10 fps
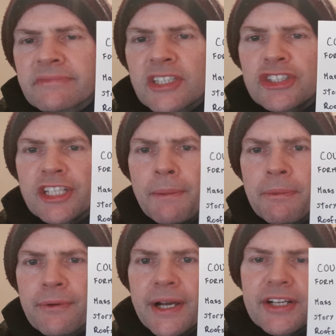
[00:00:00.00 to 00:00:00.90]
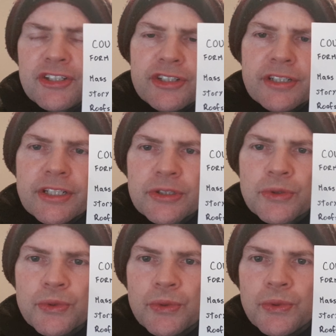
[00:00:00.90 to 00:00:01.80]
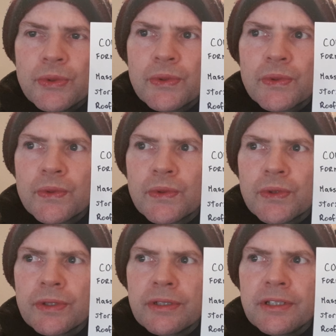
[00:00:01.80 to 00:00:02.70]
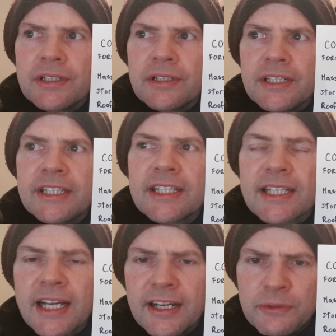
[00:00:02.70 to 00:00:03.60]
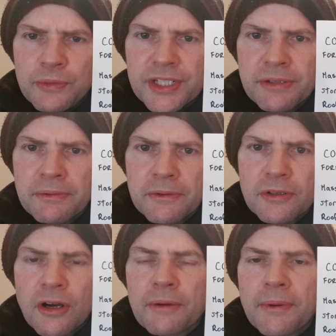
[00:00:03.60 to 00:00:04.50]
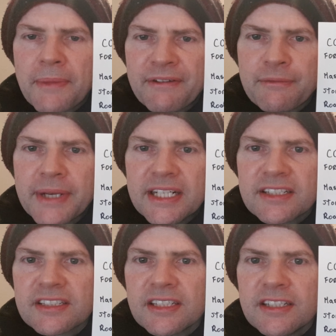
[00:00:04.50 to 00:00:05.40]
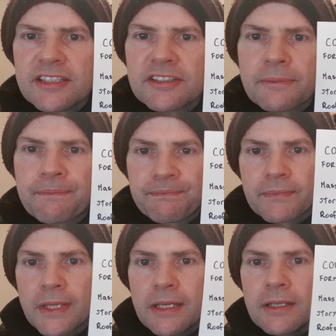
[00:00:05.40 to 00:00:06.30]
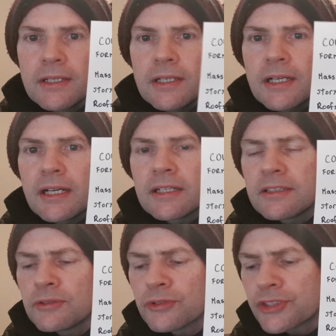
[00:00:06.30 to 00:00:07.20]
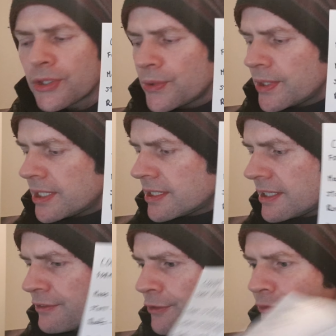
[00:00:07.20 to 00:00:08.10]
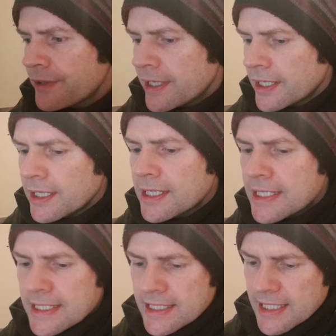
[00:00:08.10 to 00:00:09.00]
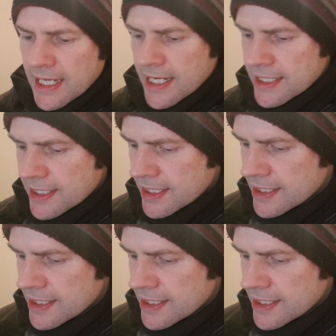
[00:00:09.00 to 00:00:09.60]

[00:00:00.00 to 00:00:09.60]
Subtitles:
separate it. You need to indicate which type of mathematics it is. And also another thing is that